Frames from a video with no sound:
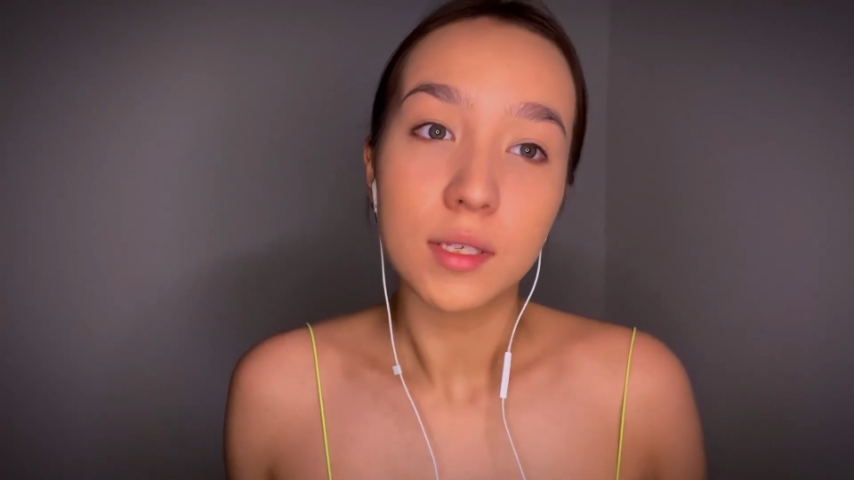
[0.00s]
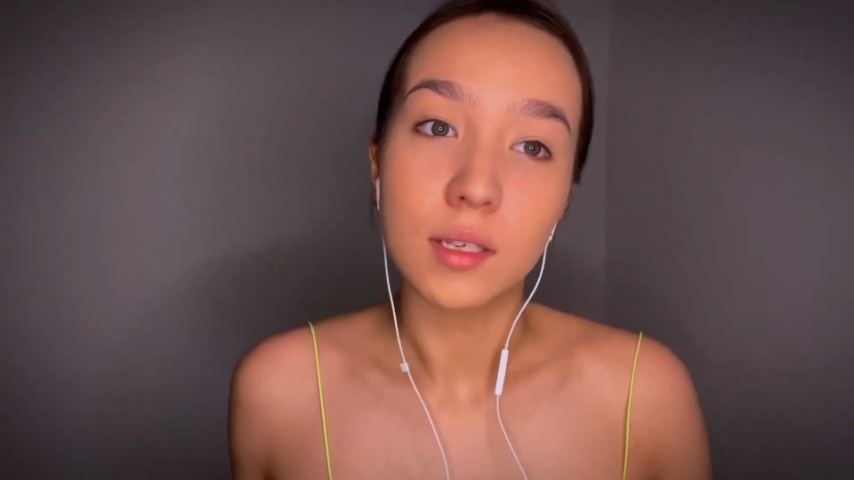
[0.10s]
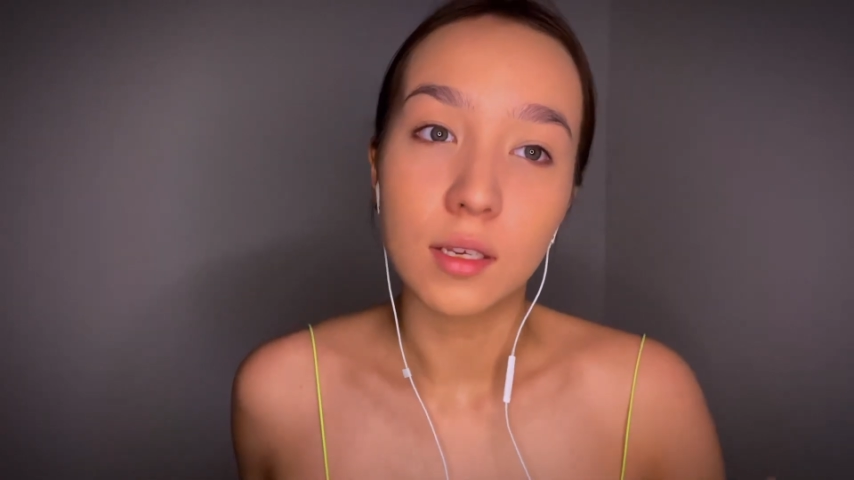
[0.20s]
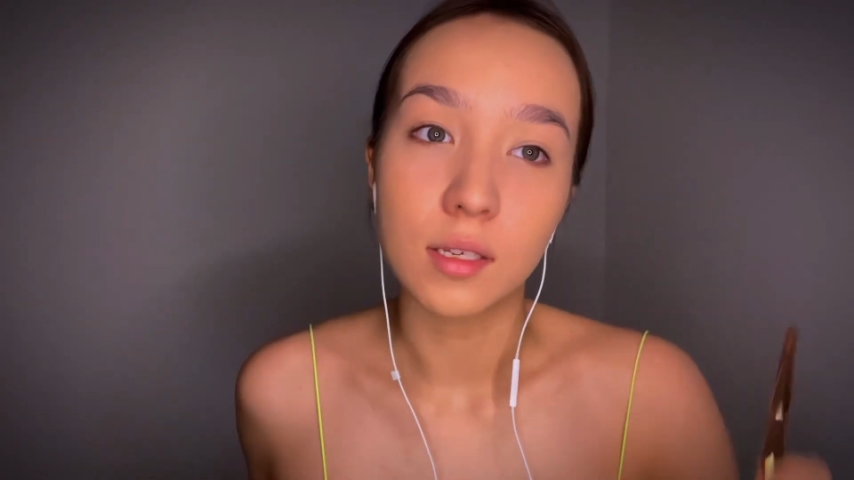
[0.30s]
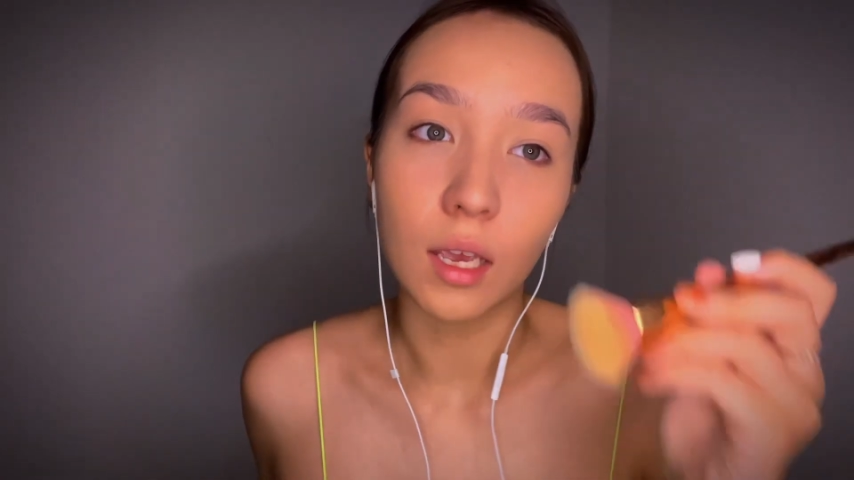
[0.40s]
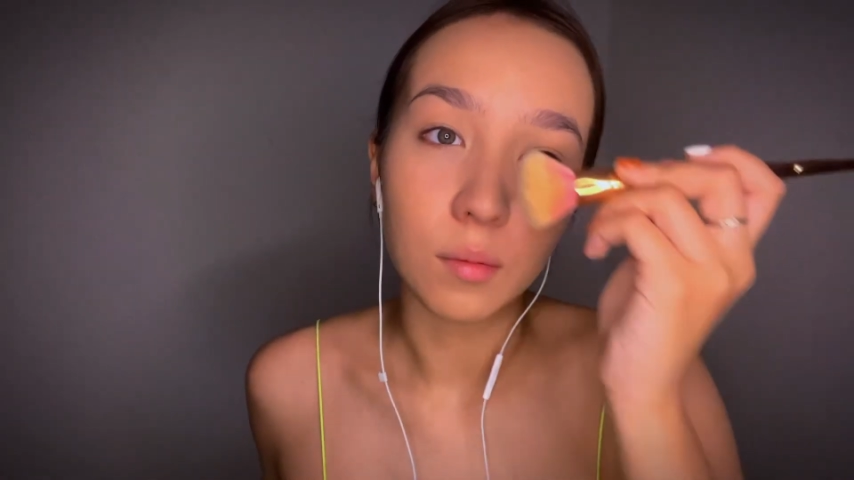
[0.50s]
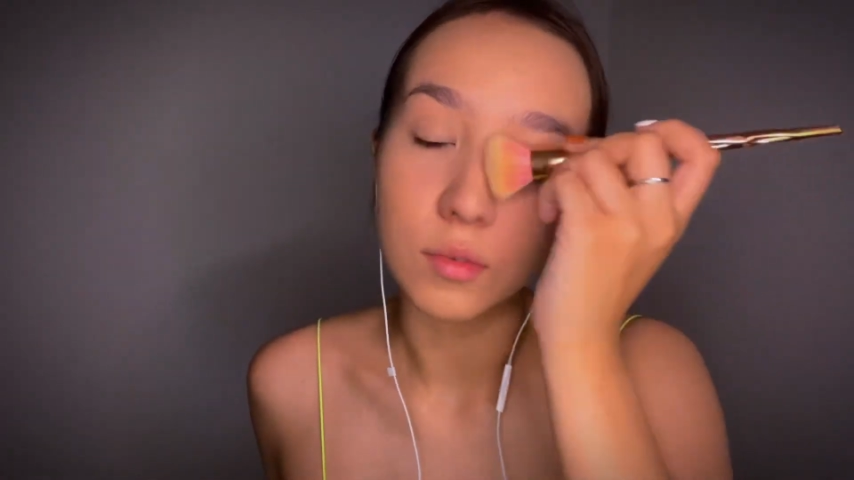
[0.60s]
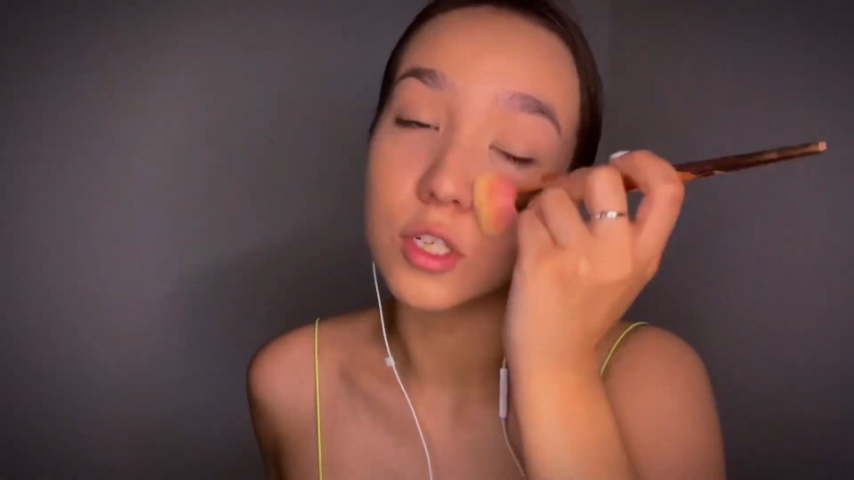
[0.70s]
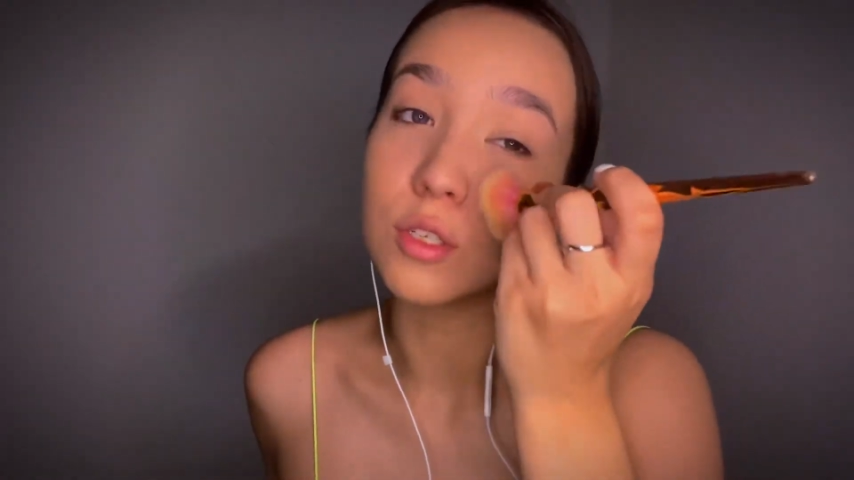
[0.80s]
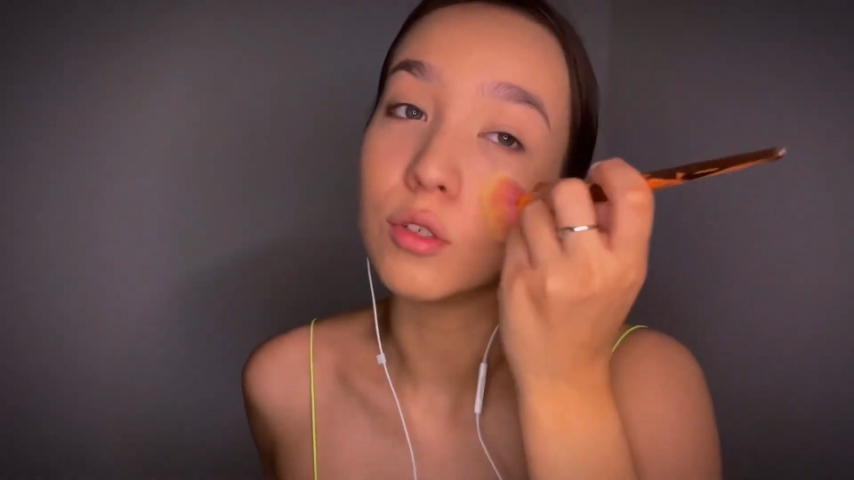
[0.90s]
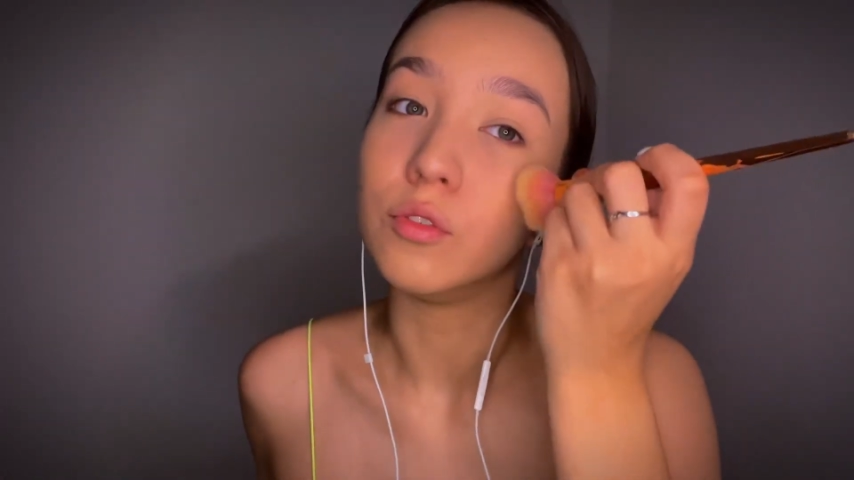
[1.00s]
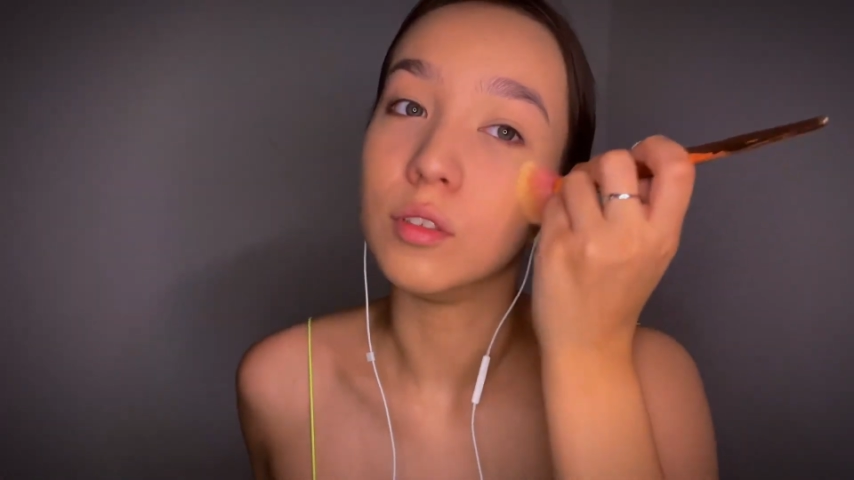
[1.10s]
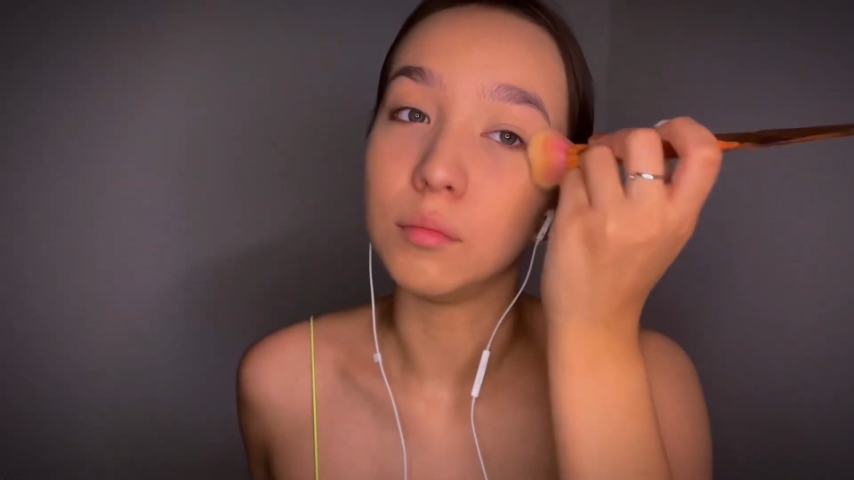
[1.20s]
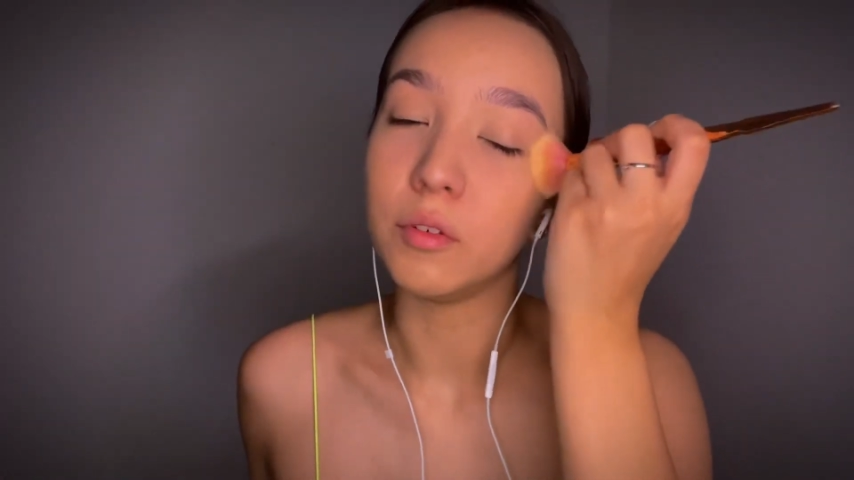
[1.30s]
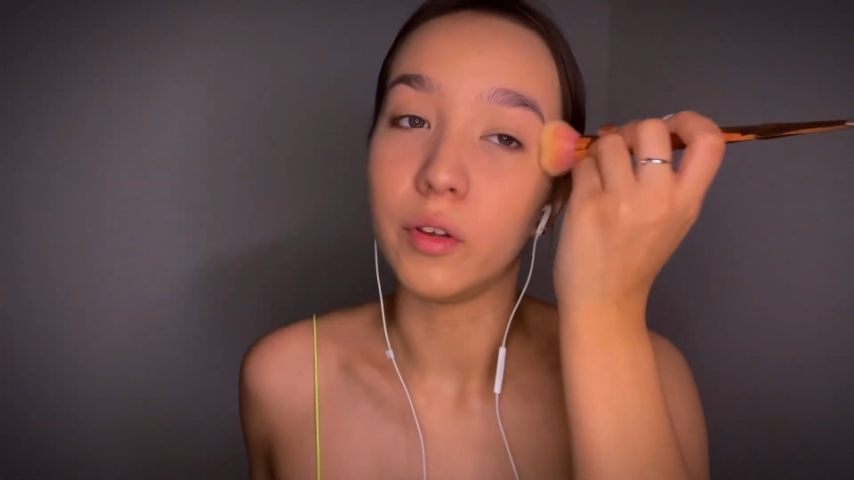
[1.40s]
at 6 a.m. just to
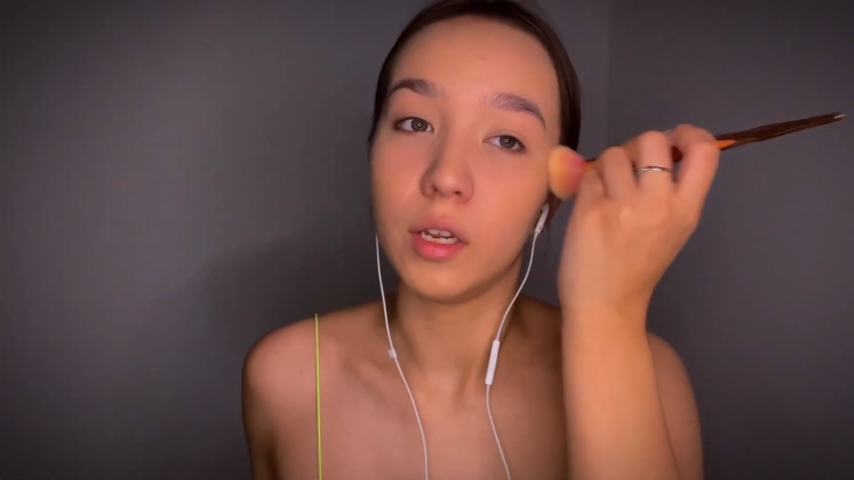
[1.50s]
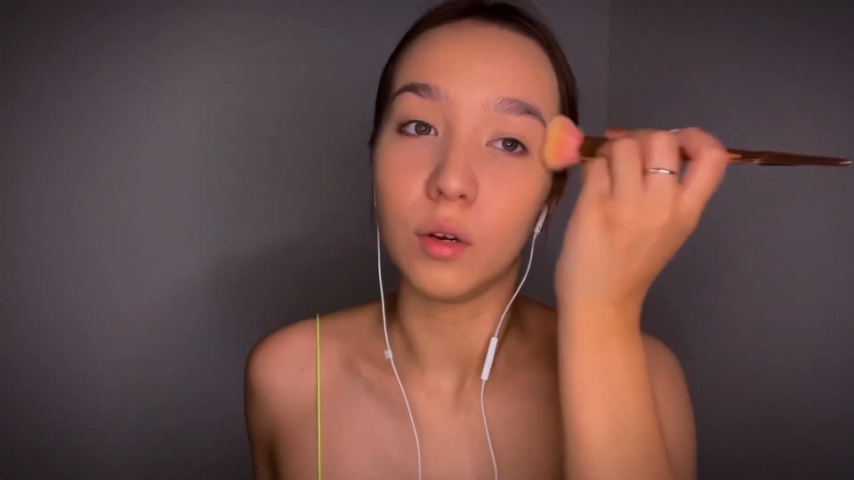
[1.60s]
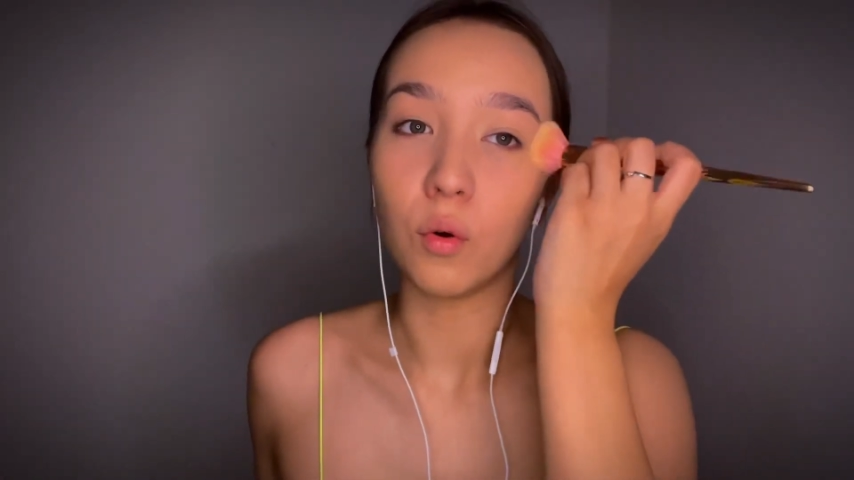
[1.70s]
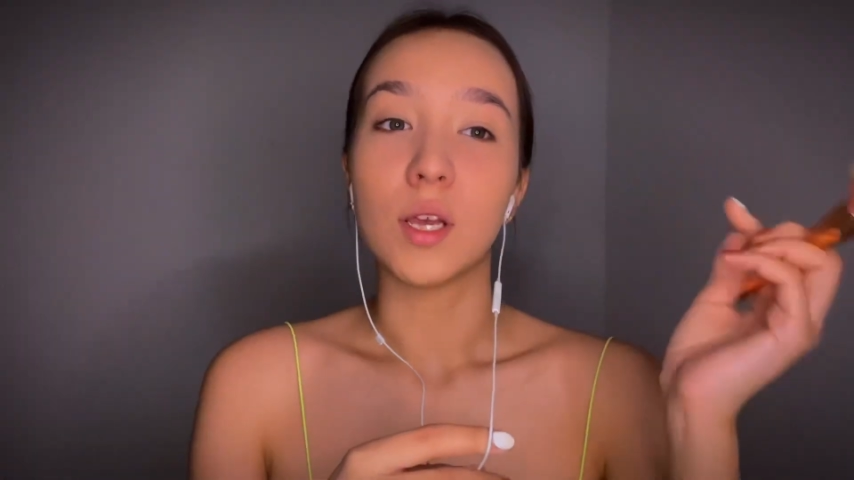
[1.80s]
film a video.